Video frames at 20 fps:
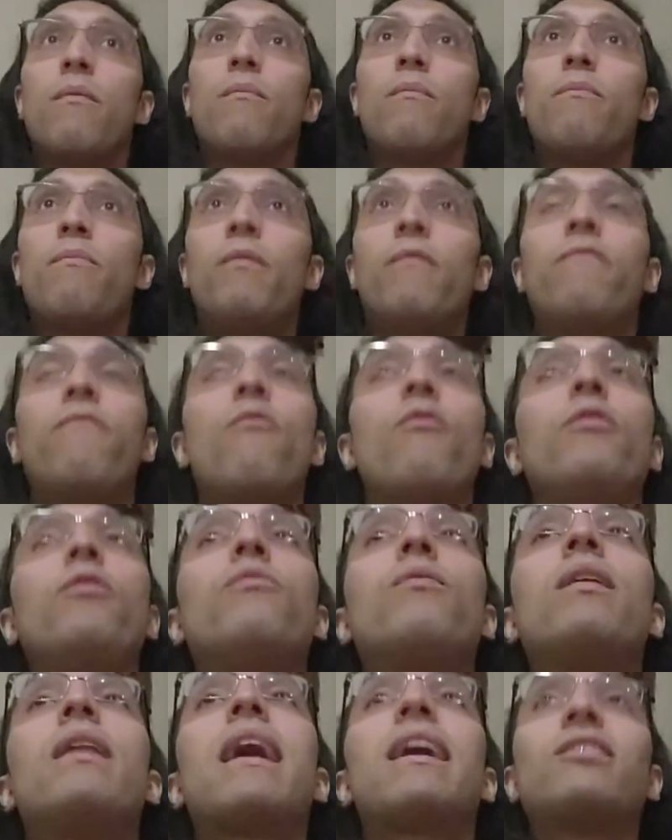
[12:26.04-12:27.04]
before you
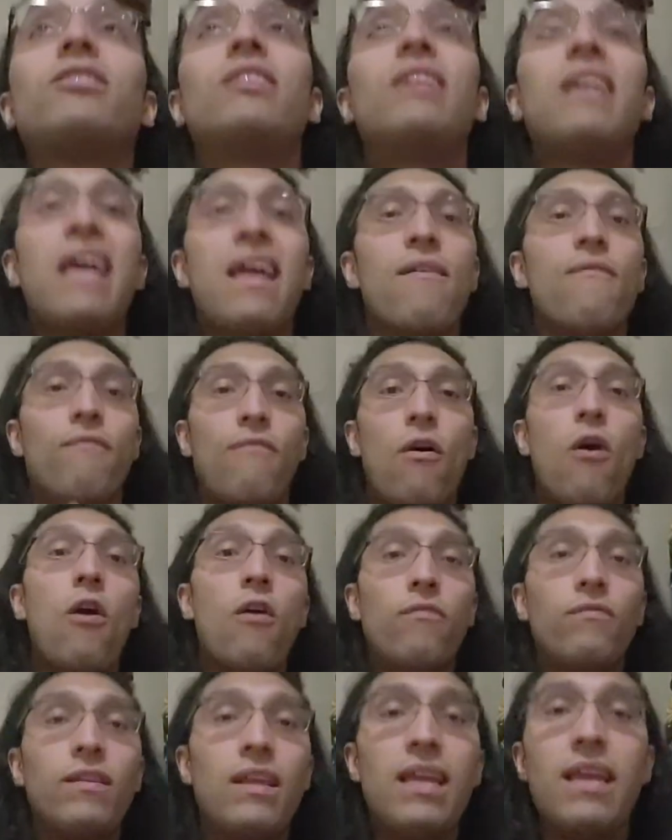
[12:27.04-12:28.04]
can actually get
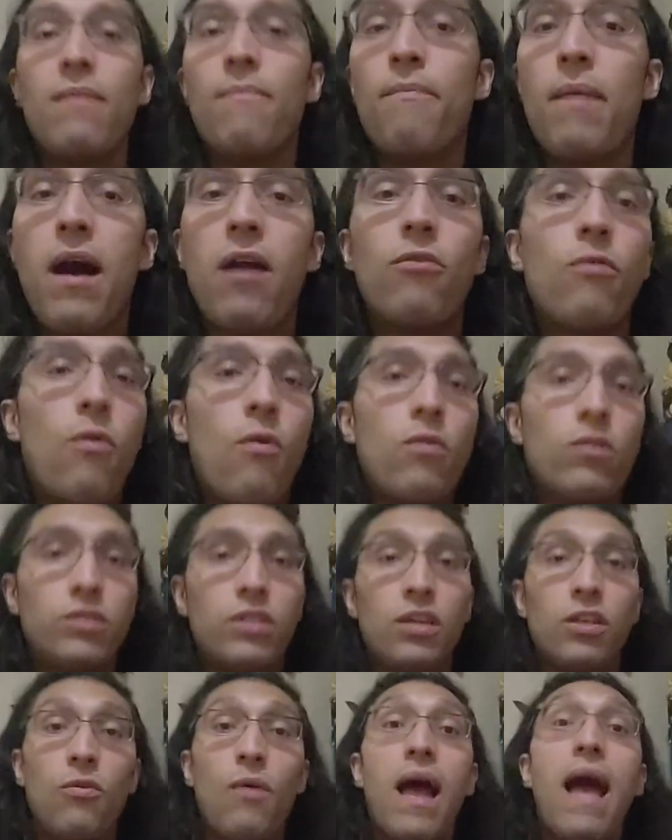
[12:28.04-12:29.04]
involved in Palo or
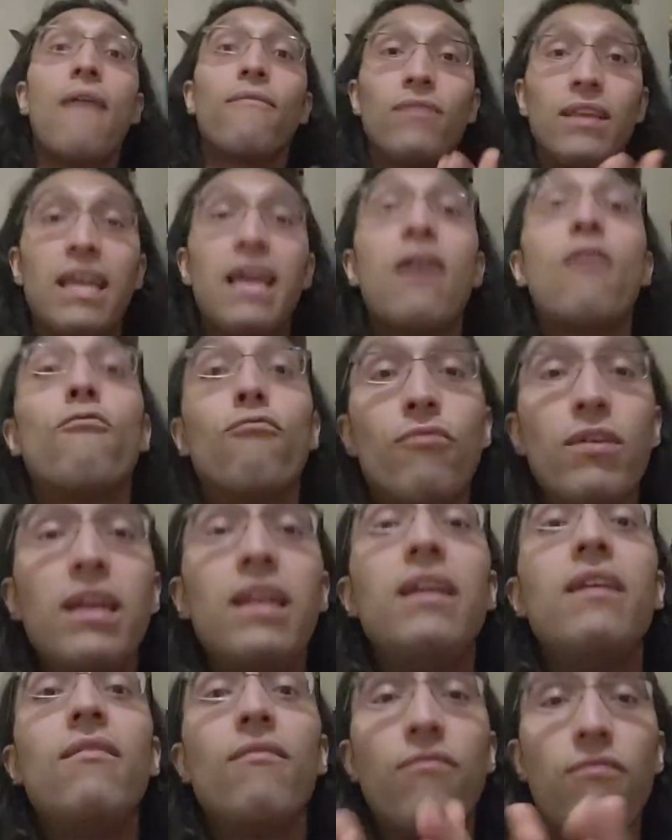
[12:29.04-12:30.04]
Ocha, you have to get a
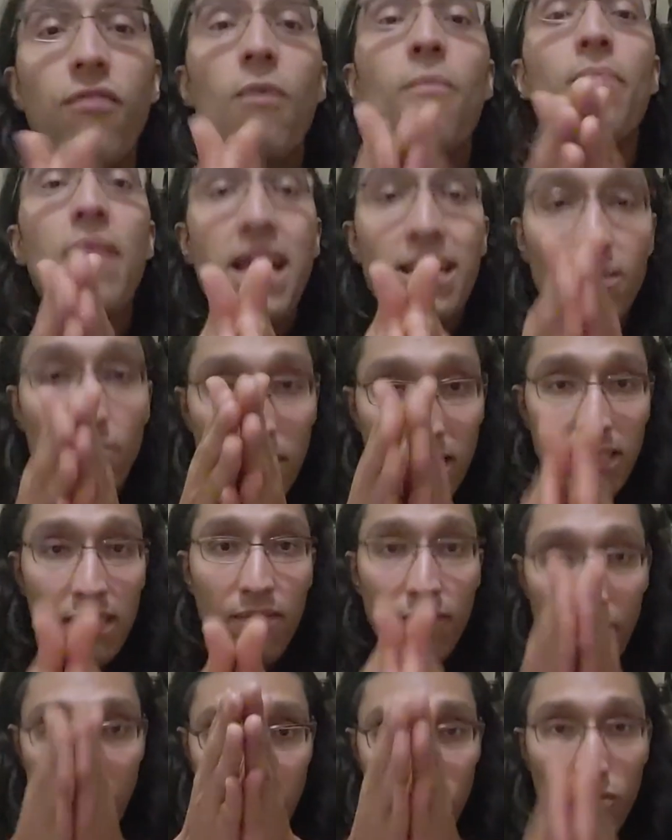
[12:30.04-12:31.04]
reading from that
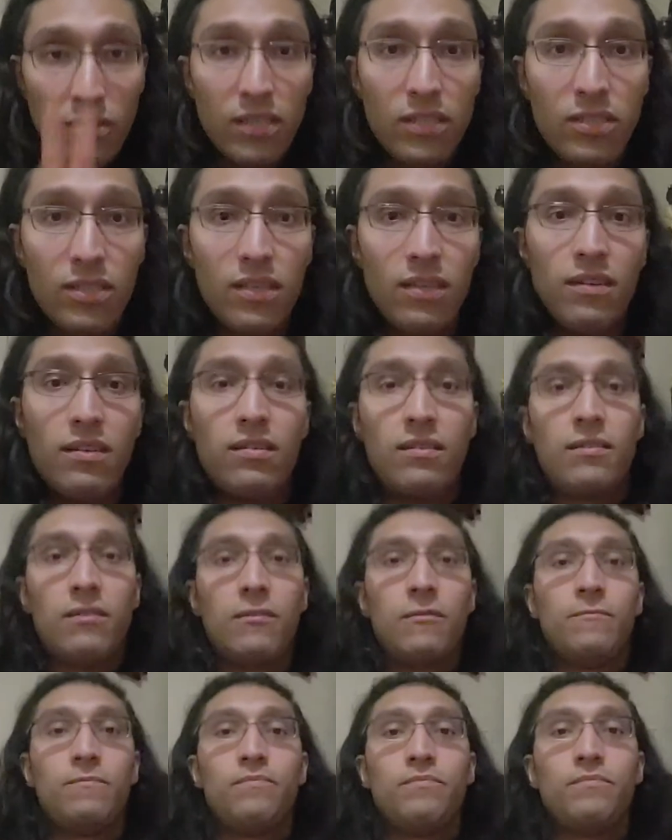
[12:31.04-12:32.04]
specific tradition.
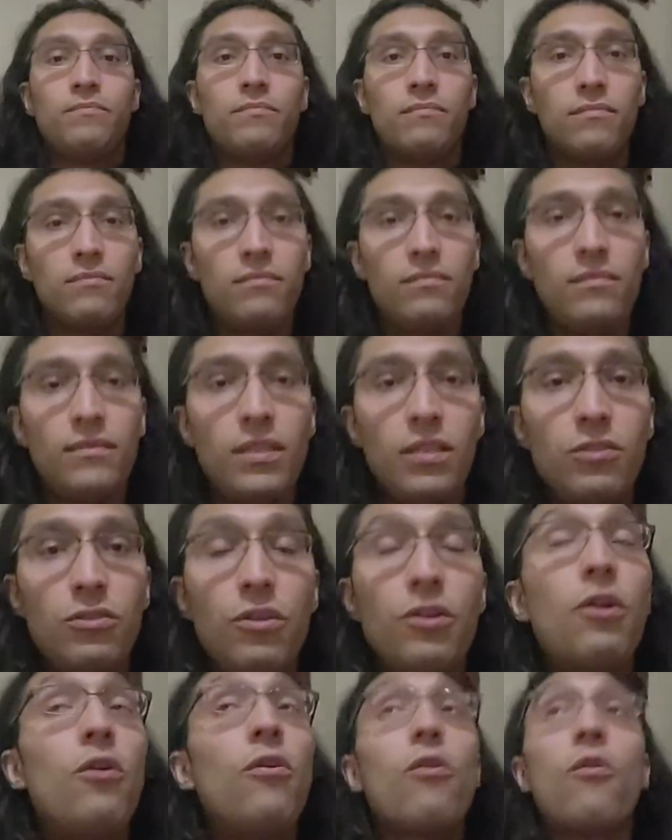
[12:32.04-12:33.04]
So
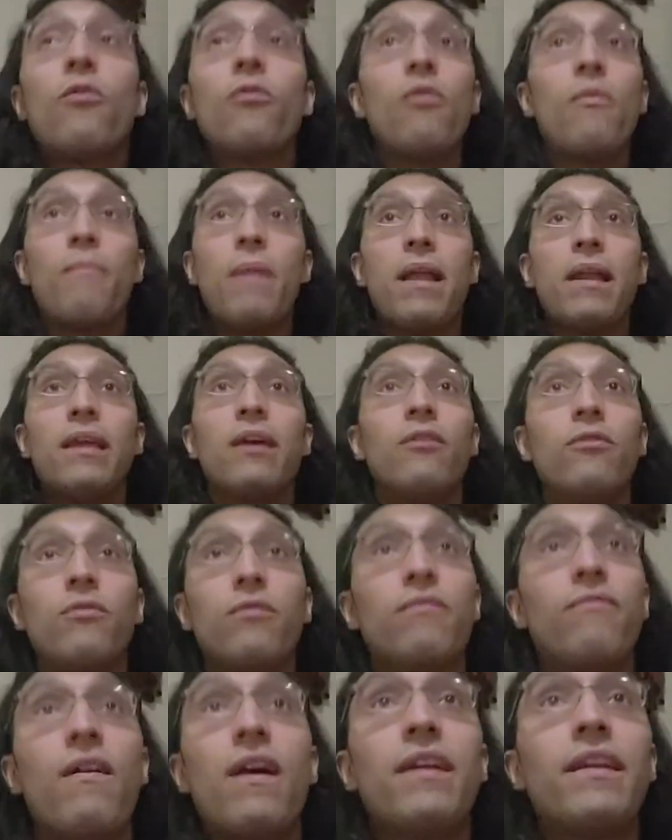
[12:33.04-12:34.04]
you don't go to a
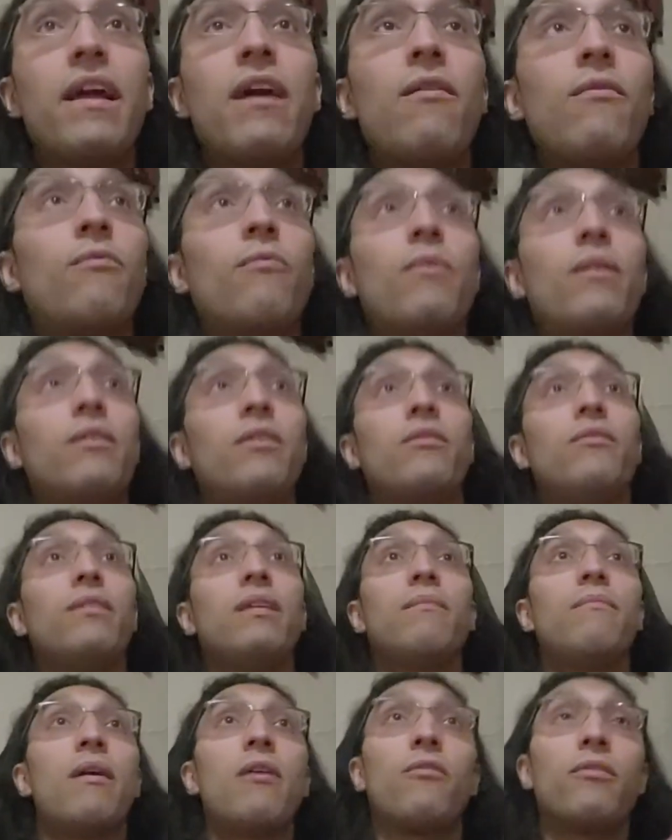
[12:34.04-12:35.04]
palero to find out whether you
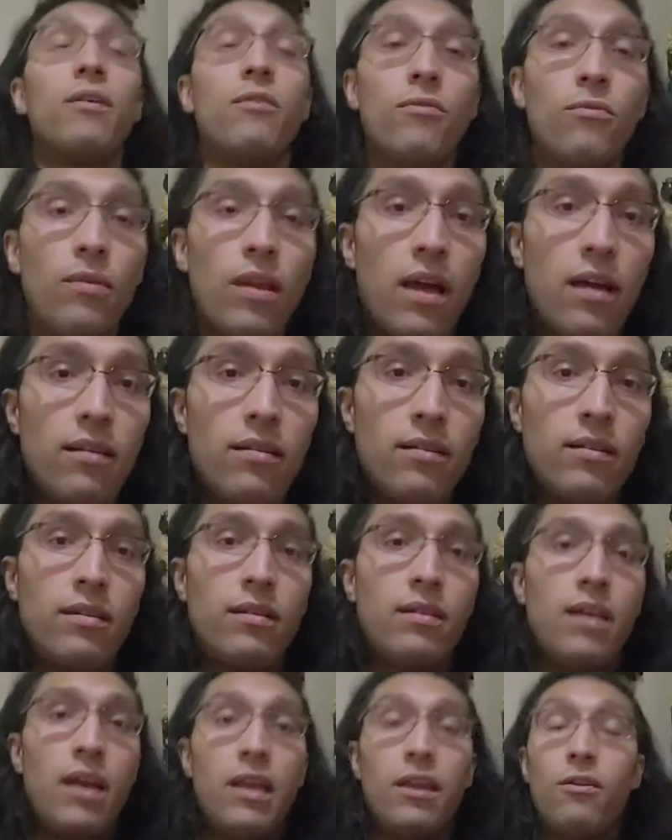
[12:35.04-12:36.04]
need Mano de Orula,
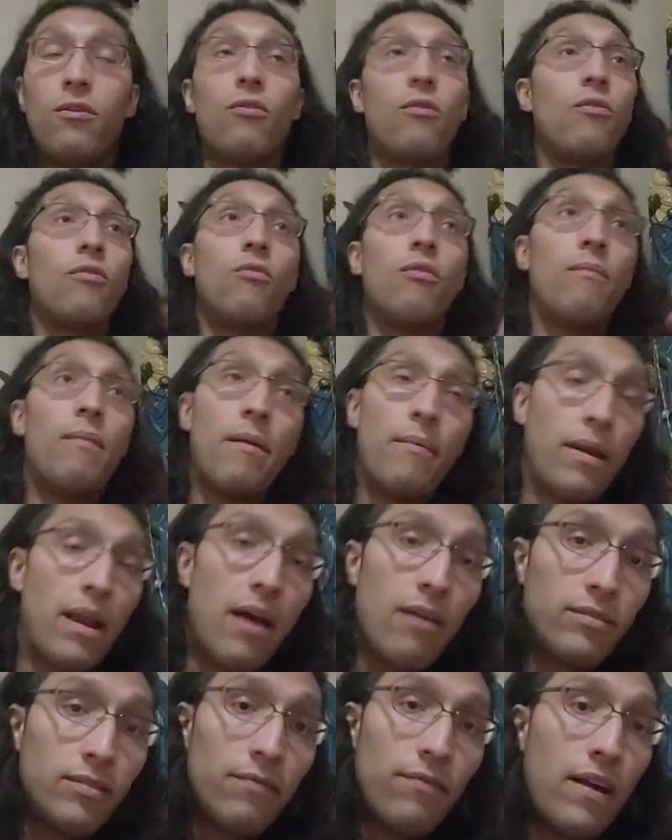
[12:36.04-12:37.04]
and you don't go to a
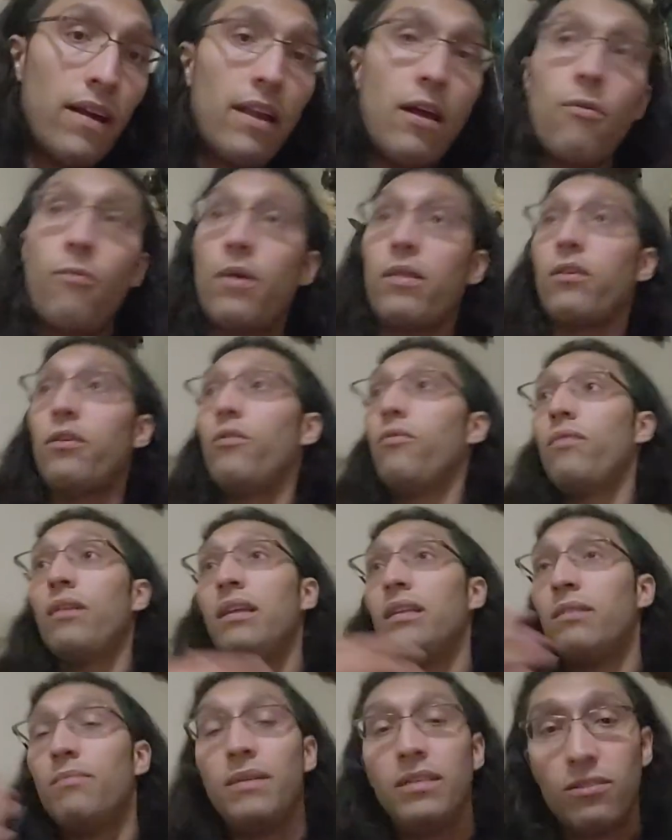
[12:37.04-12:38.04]
Babalawo to find out whether you
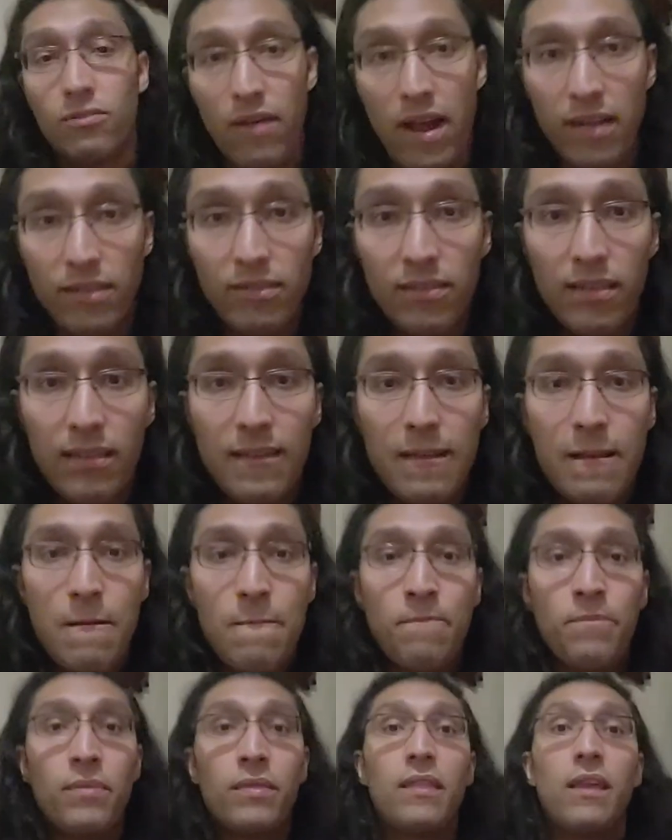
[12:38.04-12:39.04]
need to be scratched.
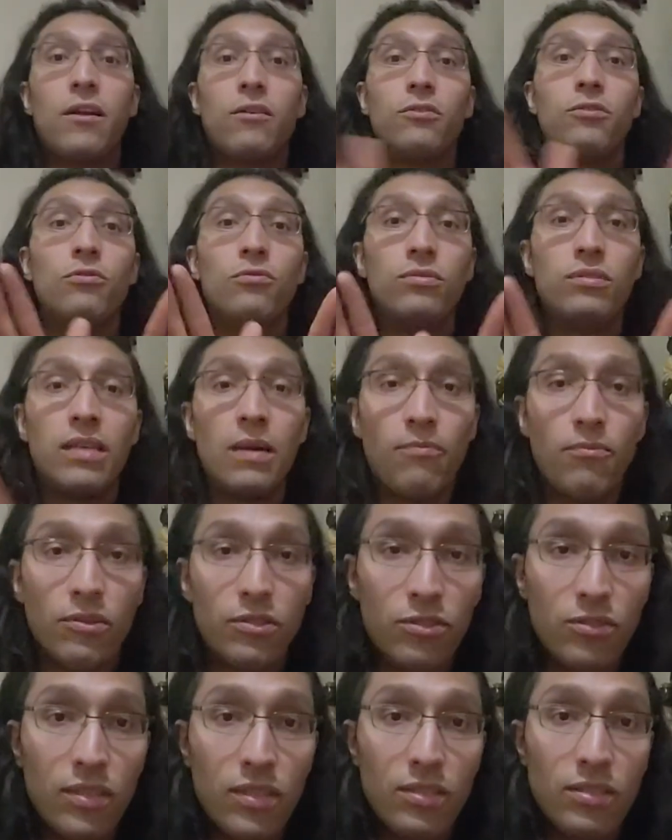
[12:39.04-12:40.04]
They are two separate
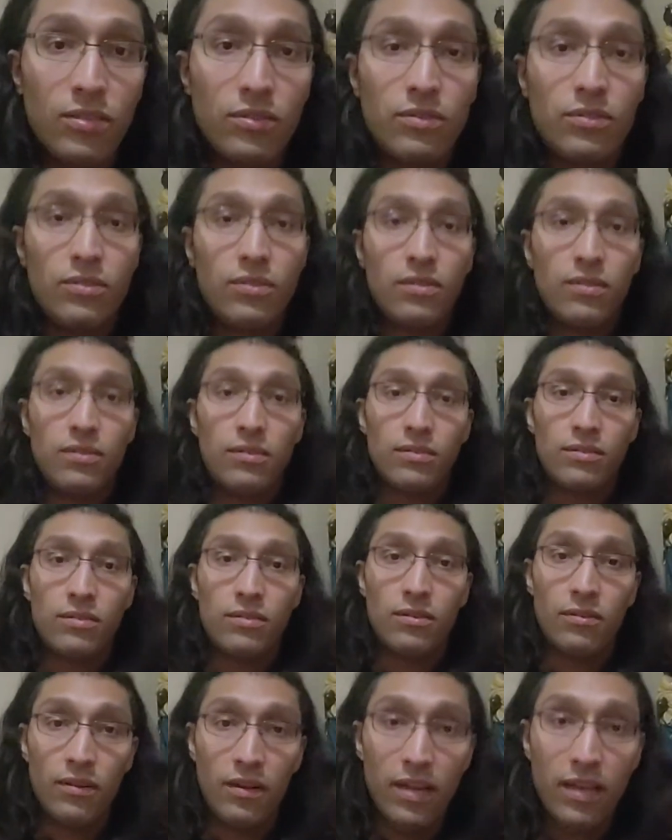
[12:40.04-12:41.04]
traditions.
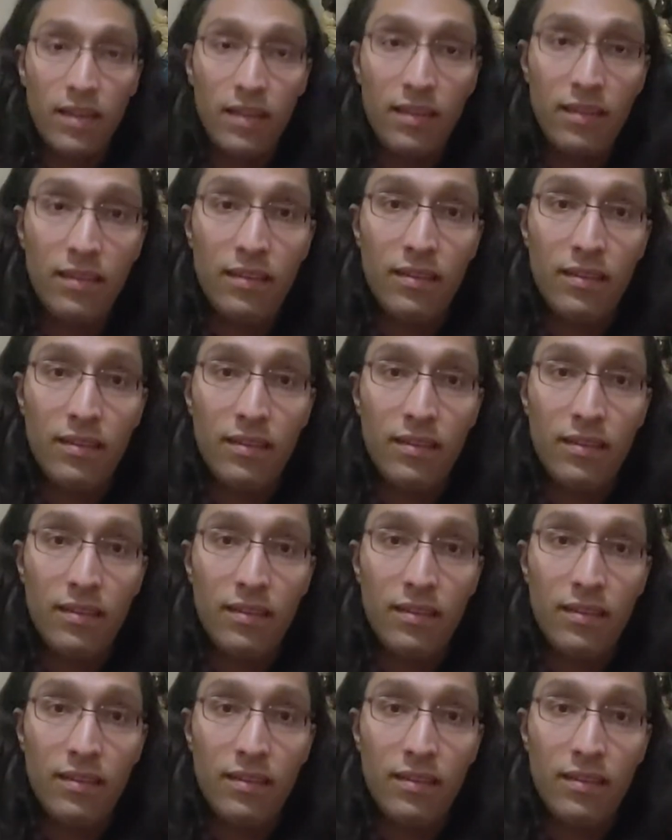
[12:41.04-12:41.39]
Okay?